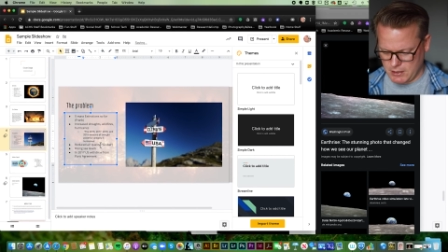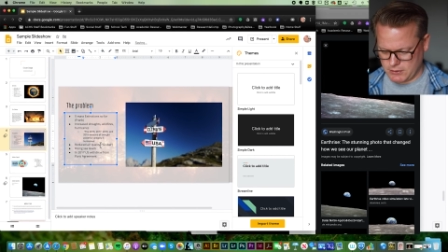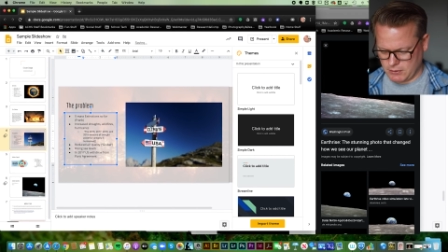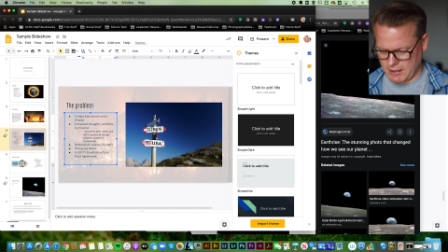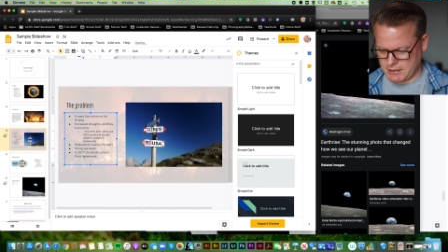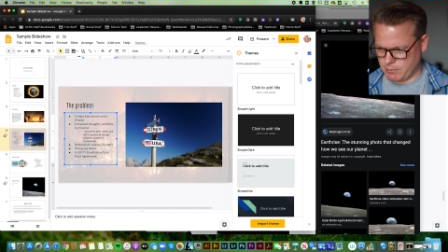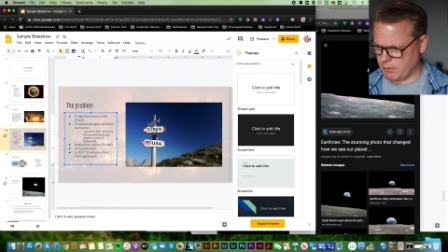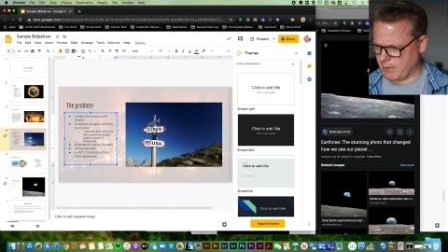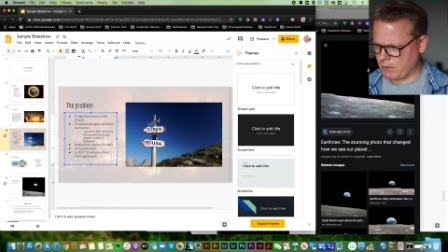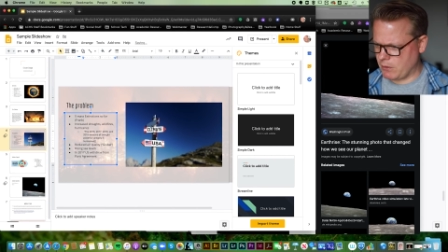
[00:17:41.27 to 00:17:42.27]
so let's
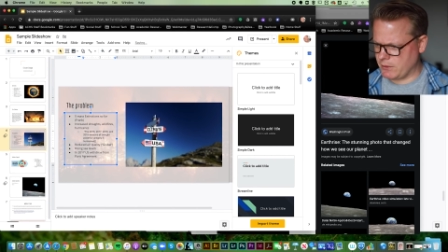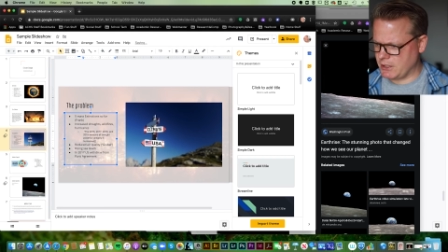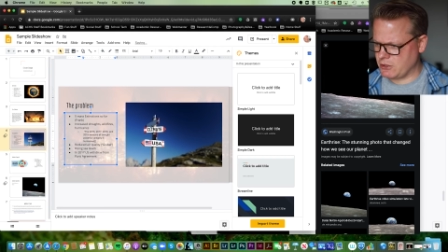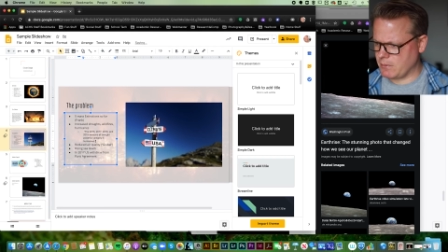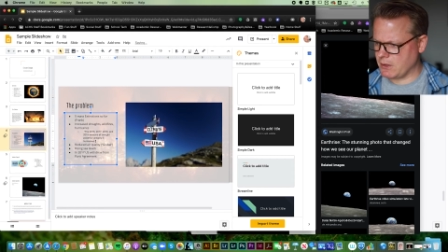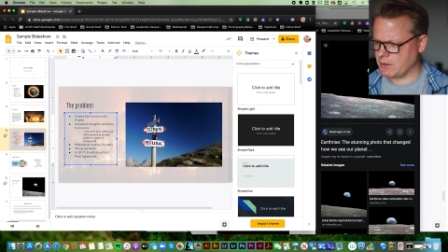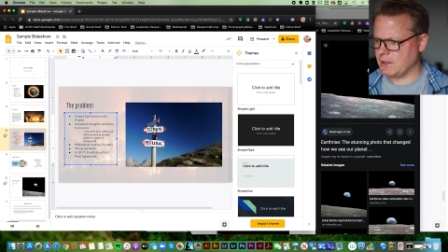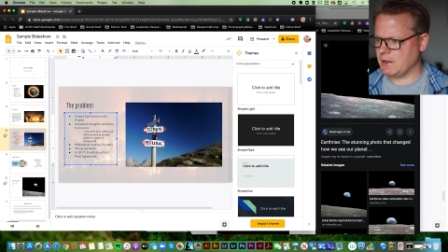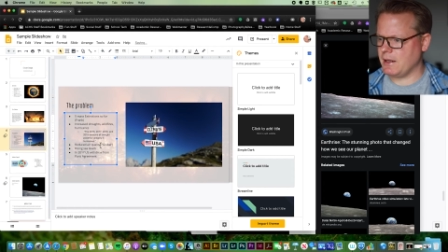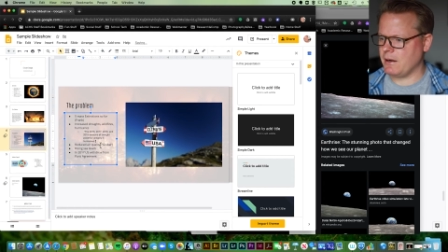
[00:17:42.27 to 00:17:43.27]
put my quotation marks
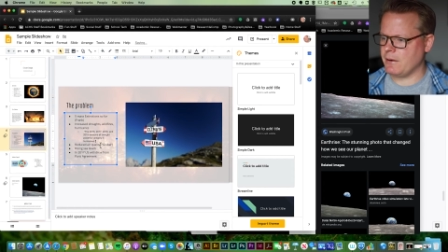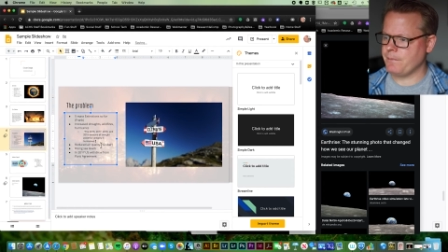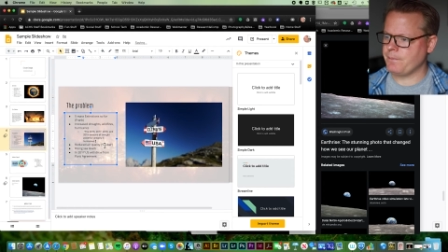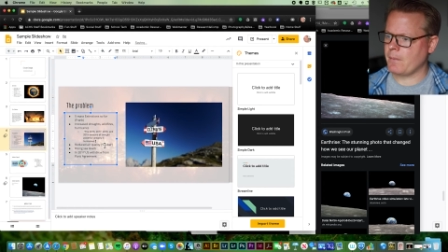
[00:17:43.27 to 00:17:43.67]
in there.